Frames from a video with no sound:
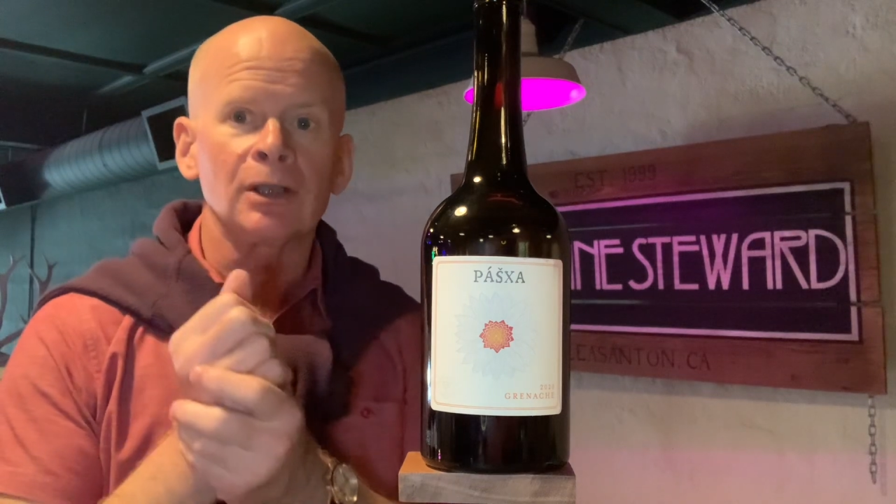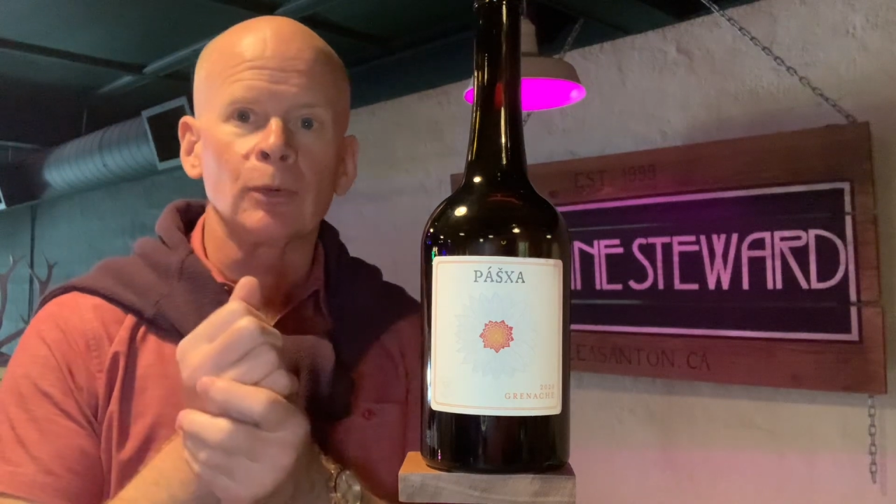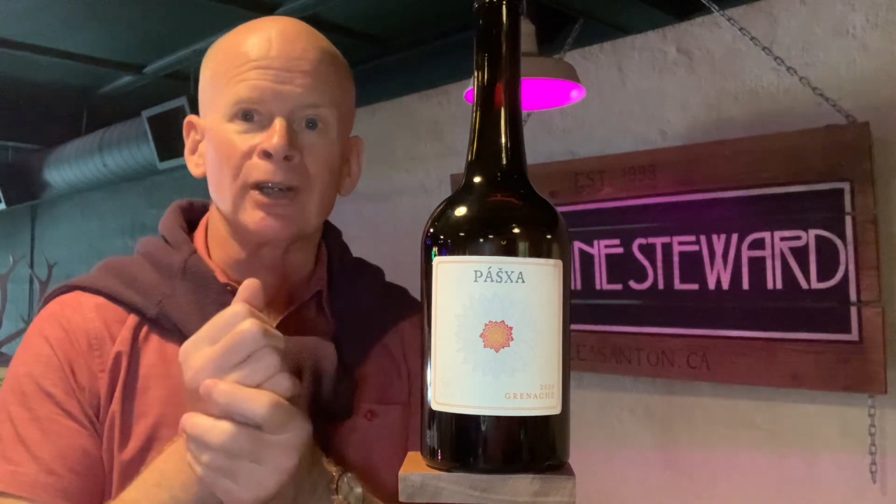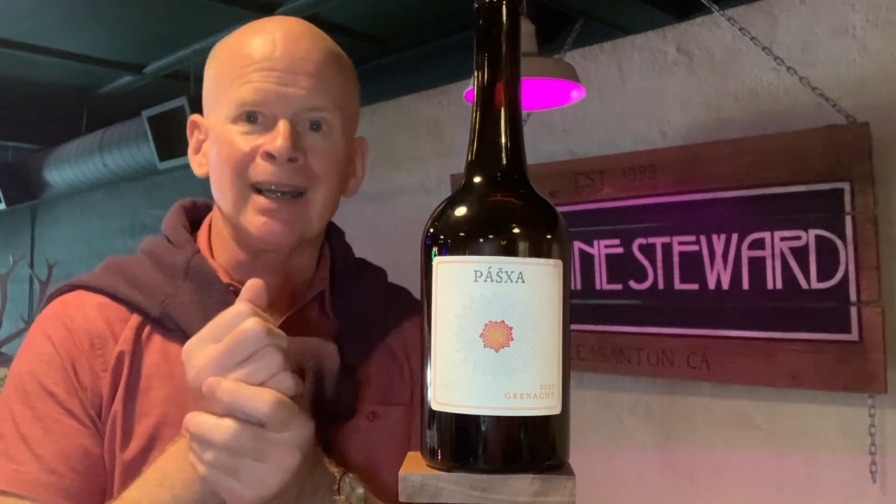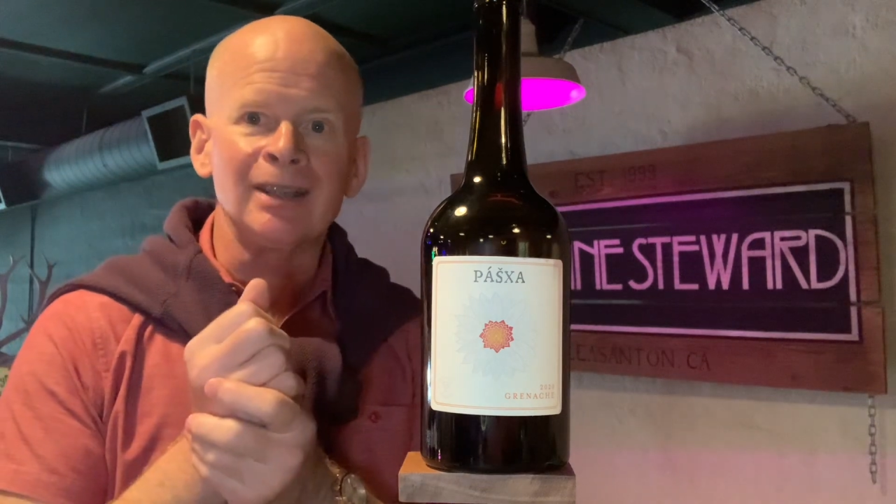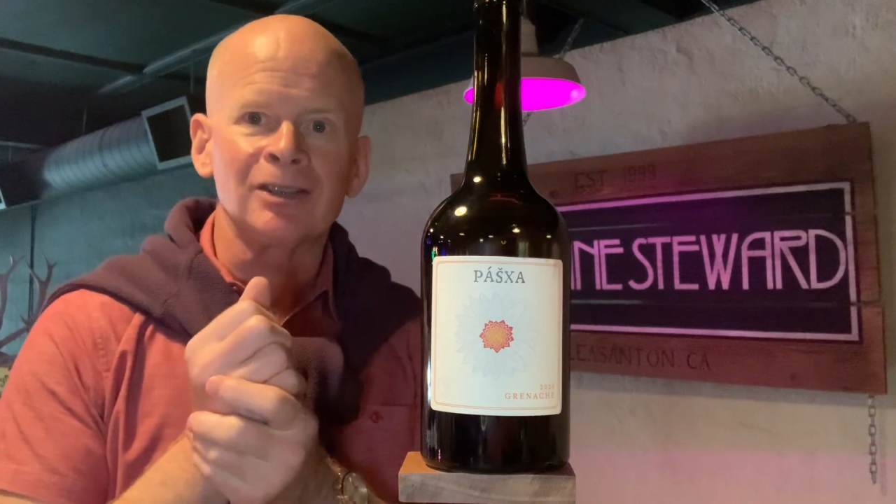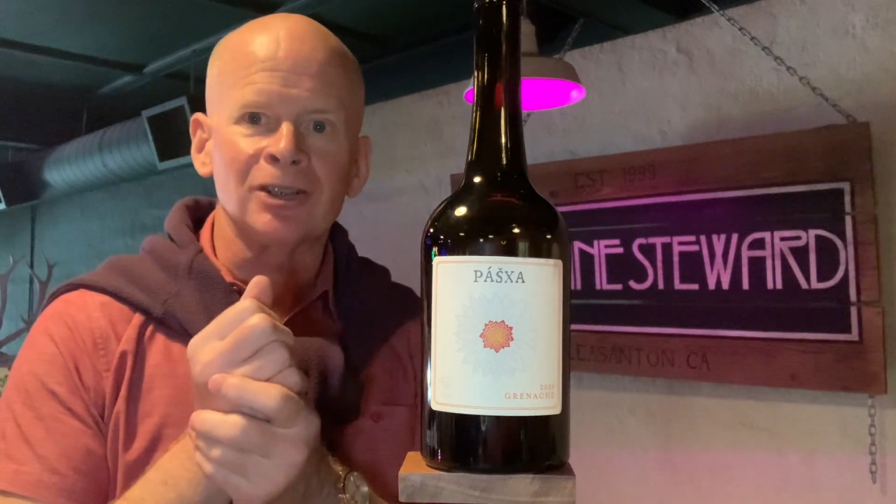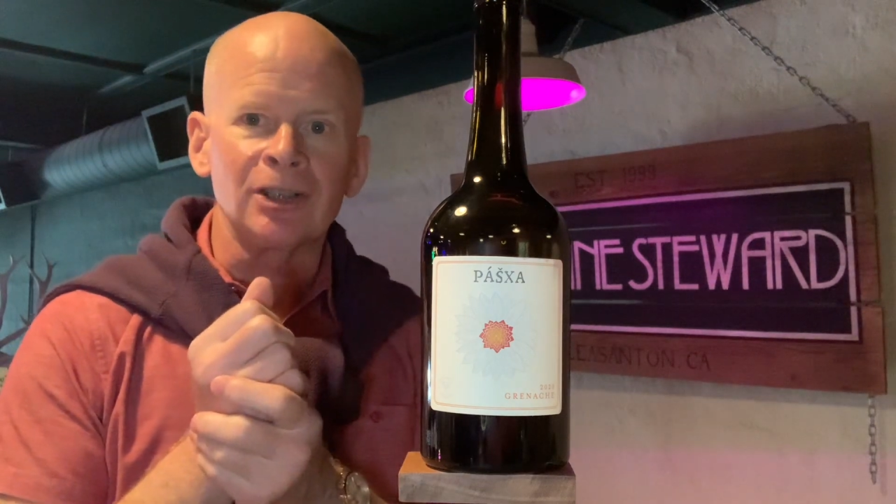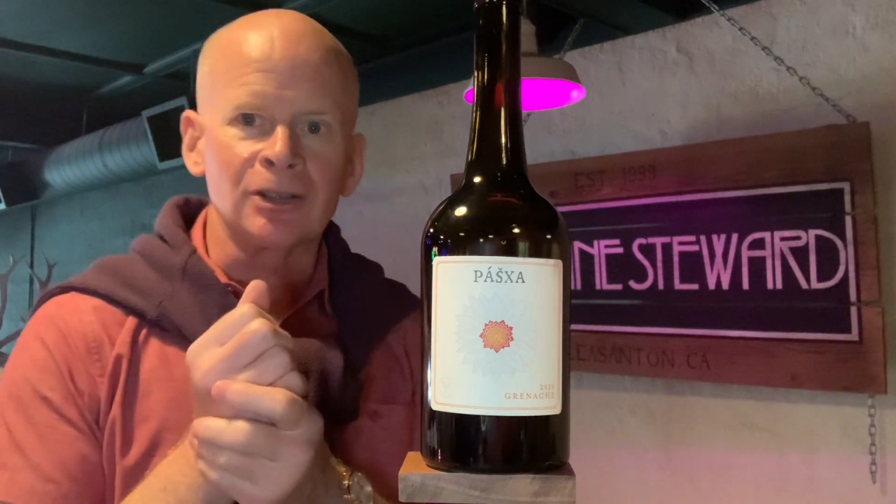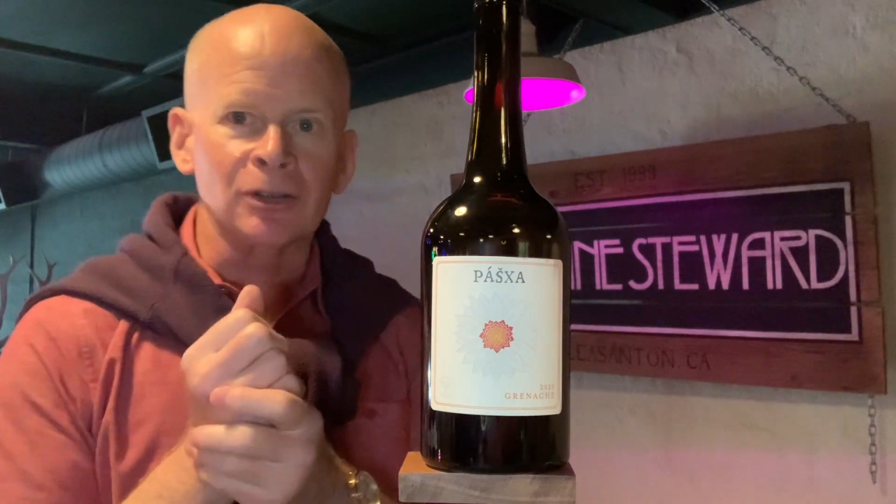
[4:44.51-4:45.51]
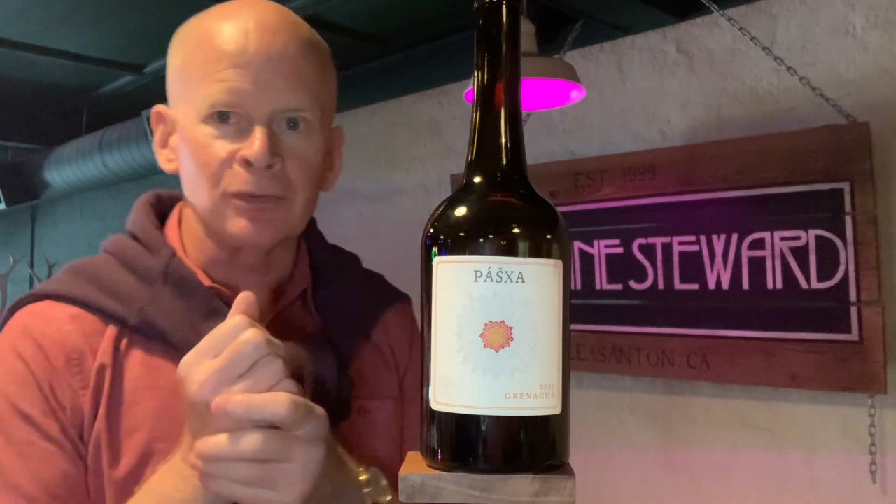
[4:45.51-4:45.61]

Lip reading: there were 8 seats